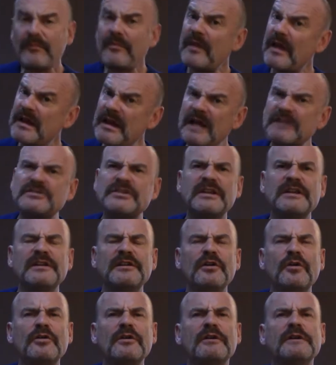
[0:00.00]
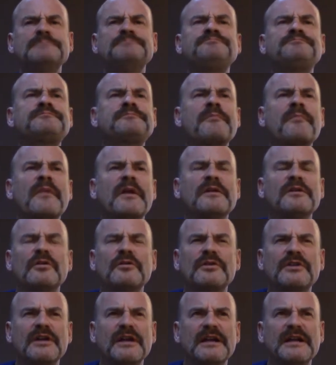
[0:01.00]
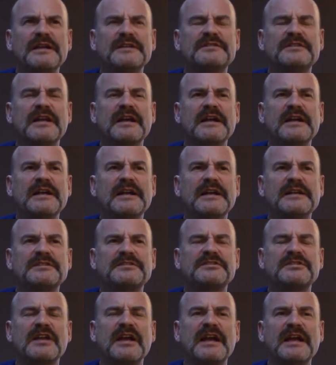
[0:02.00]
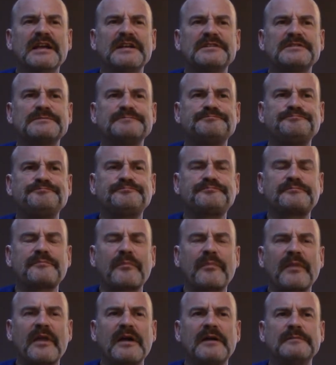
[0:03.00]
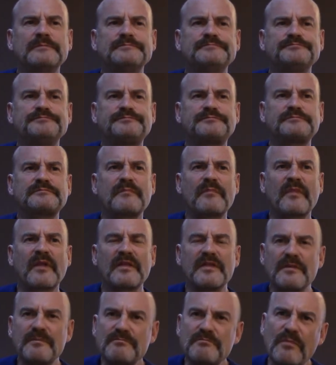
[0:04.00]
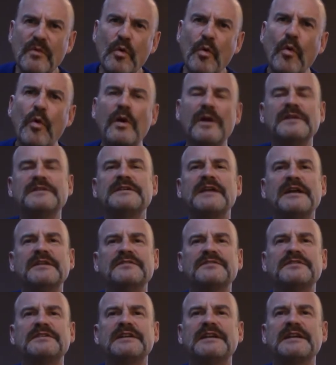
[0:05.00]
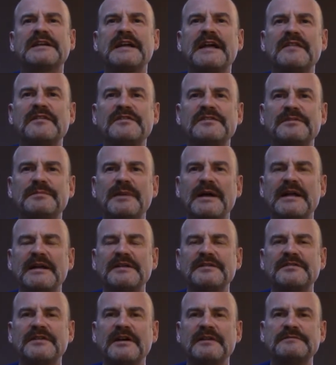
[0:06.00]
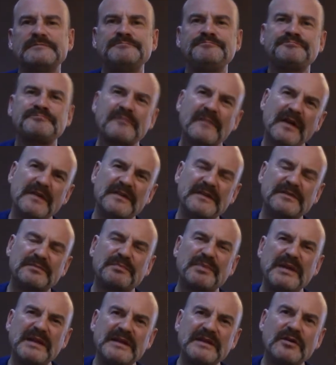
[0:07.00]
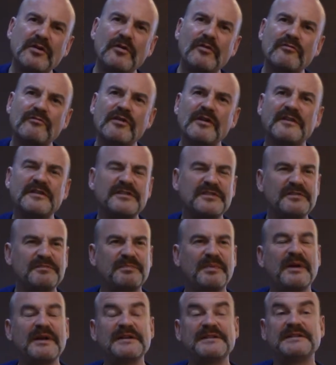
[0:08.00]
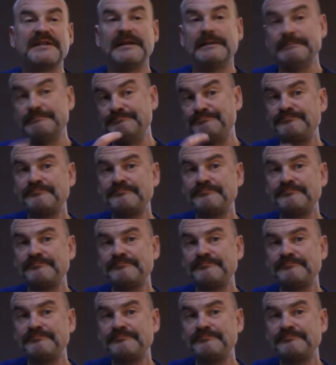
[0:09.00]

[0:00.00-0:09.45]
And actually, the longer it stays, the more intensity it gathers about itself. And this piquant, rather spicy